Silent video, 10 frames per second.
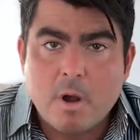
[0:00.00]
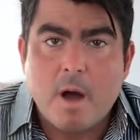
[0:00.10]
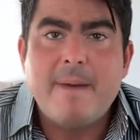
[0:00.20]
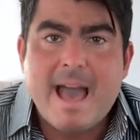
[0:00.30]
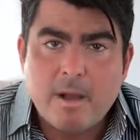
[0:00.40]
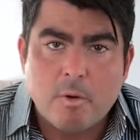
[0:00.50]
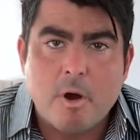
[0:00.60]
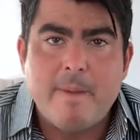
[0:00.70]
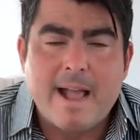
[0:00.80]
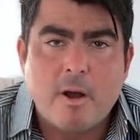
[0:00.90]
We'll come back. We'll
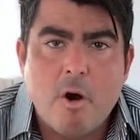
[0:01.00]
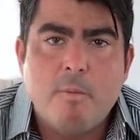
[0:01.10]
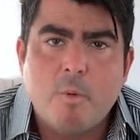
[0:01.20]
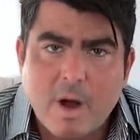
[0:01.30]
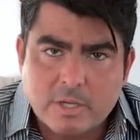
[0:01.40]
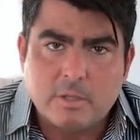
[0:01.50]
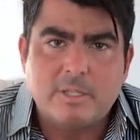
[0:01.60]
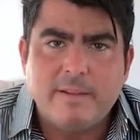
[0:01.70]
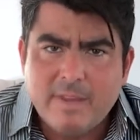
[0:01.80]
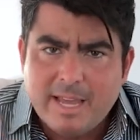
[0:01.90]
go back home. We'll watch
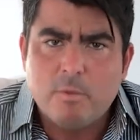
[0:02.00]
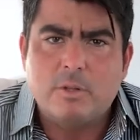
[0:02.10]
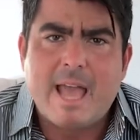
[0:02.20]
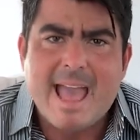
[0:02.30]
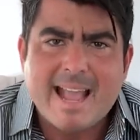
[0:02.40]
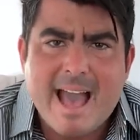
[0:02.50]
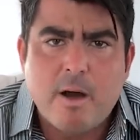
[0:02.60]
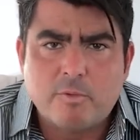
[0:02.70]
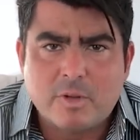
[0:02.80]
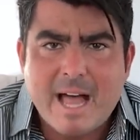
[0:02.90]
old TV. We'll hang
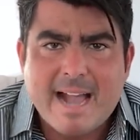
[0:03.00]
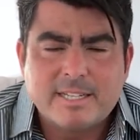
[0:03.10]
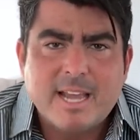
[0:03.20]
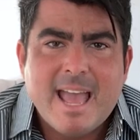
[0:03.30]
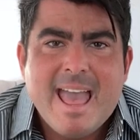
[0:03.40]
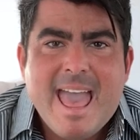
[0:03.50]
out, relax.